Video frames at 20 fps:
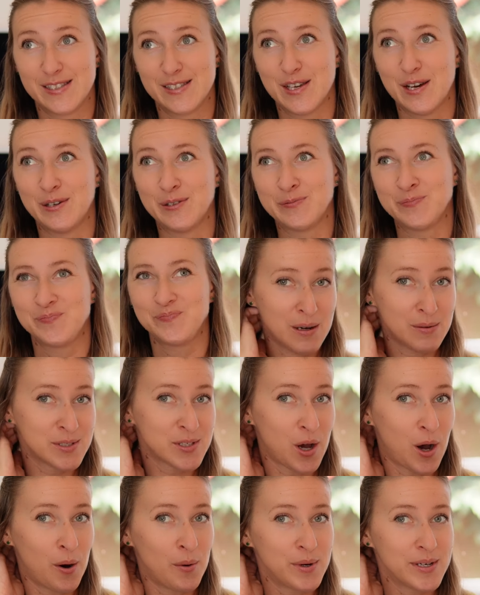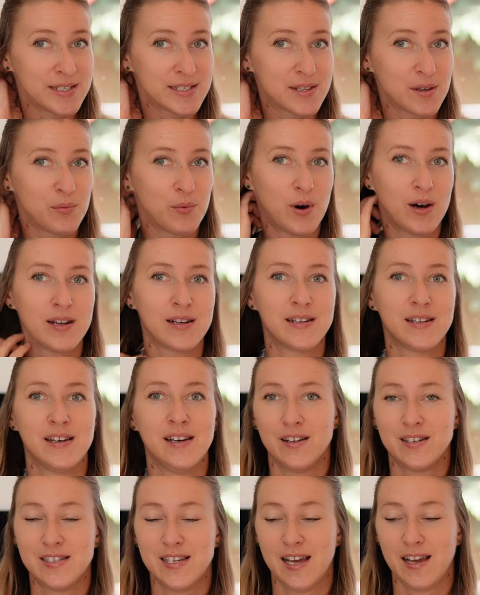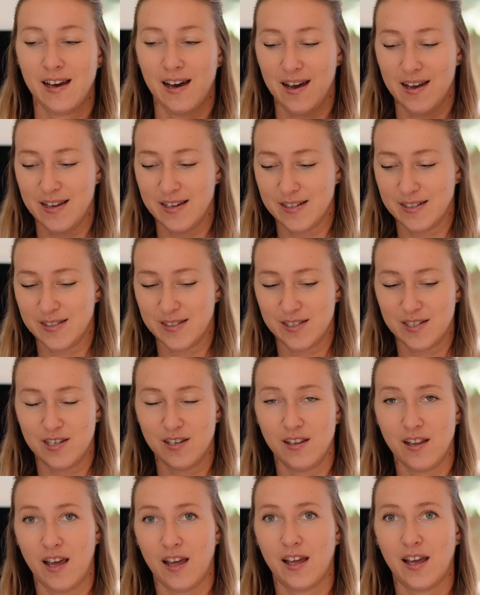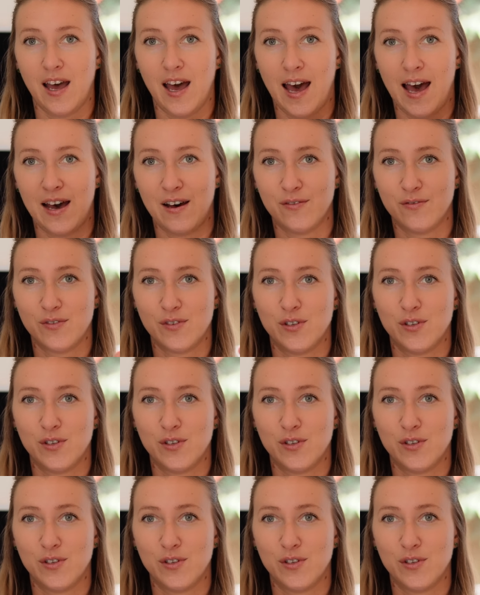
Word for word: So I was always the one on day hikes to like have,